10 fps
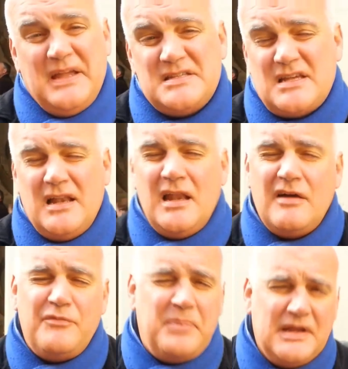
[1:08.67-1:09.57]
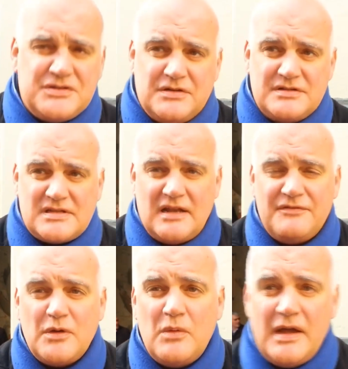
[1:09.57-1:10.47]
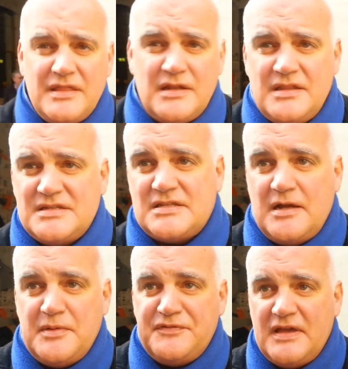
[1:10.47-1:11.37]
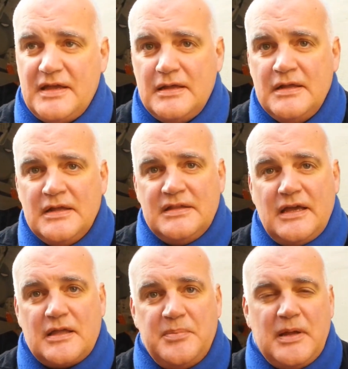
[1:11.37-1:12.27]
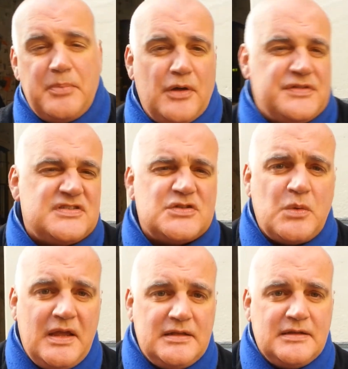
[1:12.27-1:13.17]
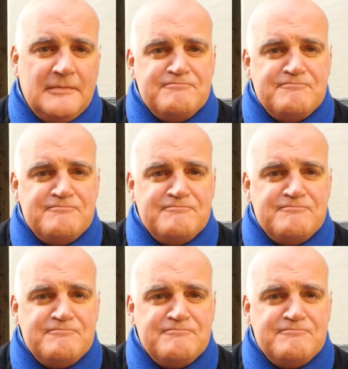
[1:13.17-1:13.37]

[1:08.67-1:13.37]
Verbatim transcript: beets. I love beetroots. I love the way that at this time of year they can be both sweet